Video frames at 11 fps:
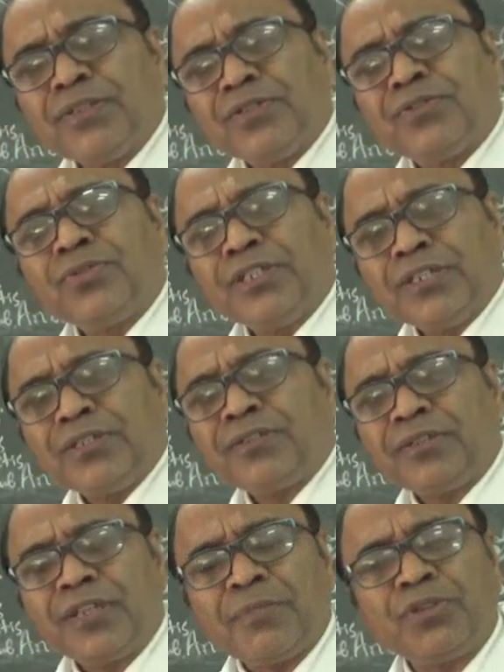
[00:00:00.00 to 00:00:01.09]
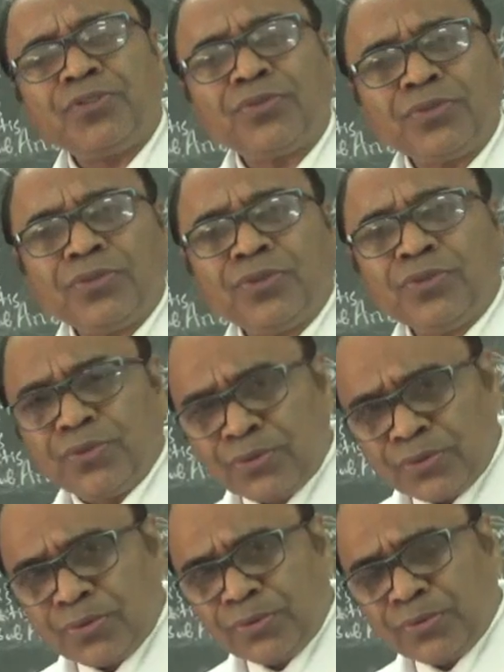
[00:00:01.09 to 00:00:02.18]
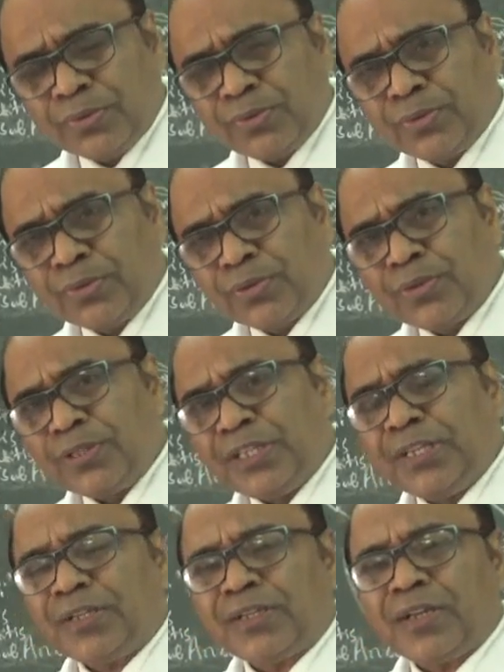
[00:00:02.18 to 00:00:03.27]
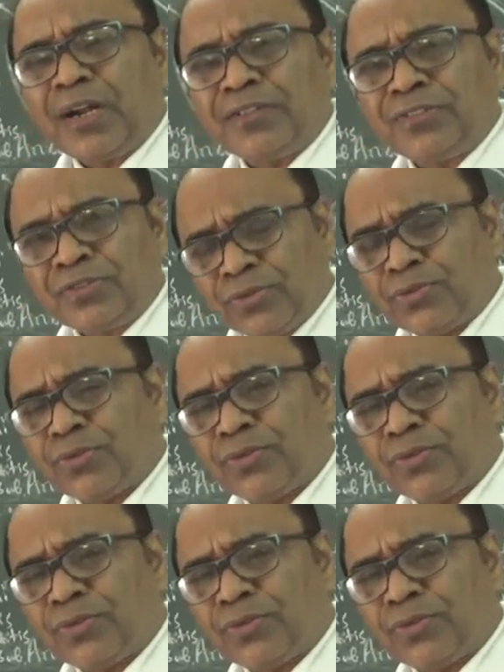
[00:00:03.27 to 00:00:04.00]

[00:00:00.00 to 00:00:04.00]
so it is a episode 2 in regards to